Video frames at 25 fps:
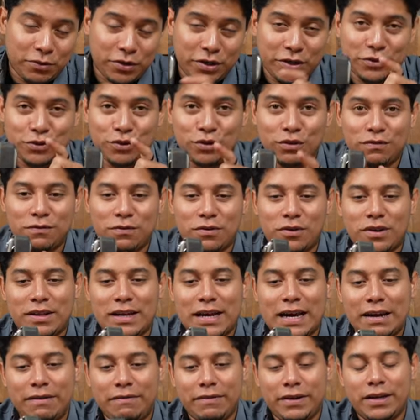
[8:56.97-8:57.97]
but it's good for
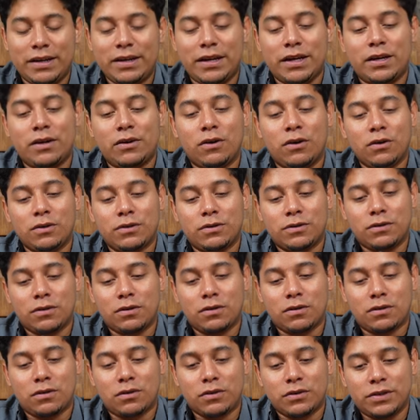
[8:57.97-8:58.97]
diving, and
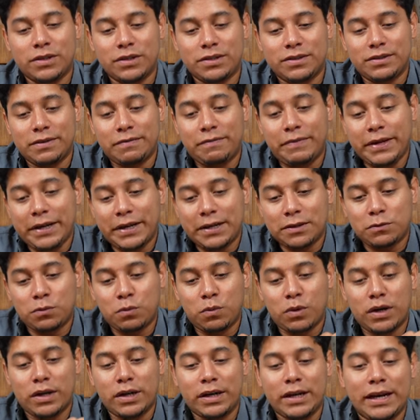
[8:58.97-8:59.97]
also because it's the biggest
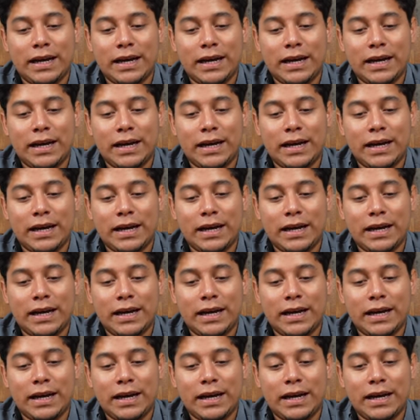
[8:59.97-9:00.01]
one,